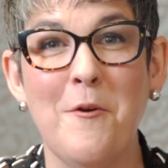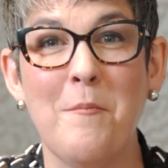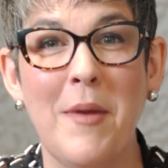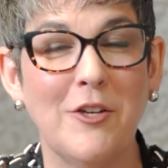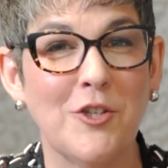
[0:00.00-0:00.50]

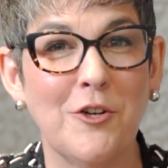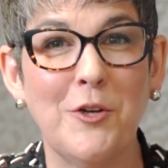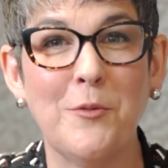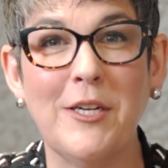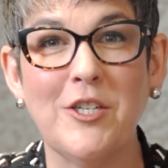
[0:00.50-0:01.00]
Make sure
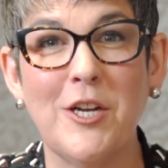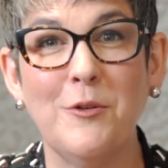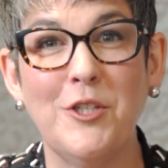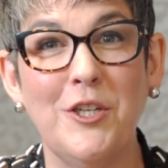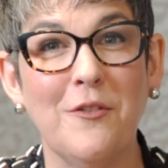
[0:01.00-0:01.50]
you reach
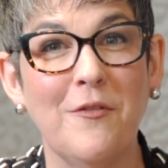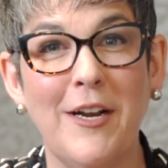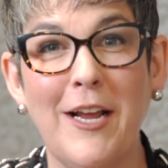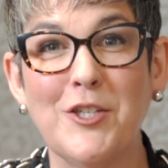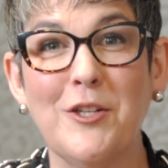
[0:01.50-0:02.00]
out to your
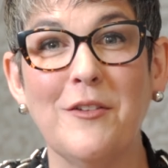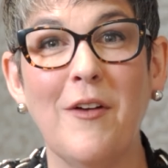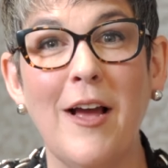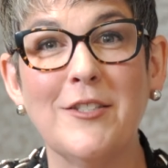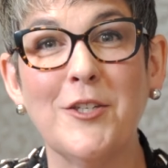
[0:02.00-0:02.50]
financial
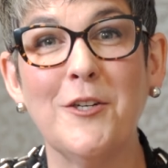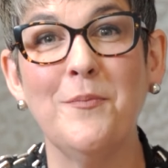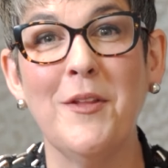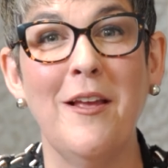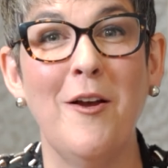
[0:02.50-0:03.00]
advisor
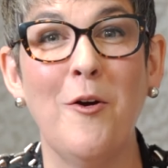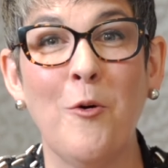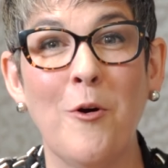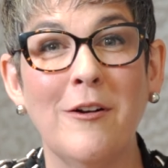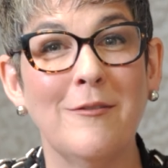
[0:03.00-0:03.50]

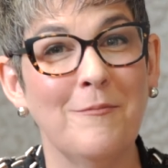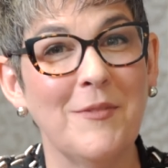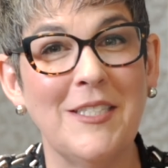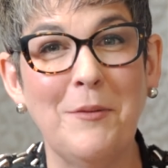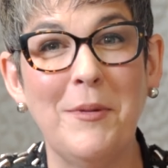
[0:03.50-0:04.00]
or
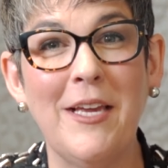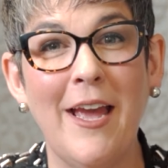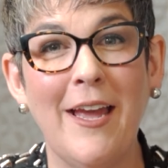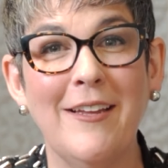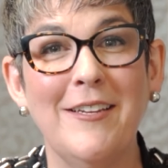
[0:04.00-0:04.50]

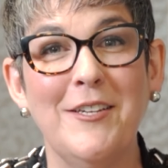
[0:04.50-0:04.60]
CPA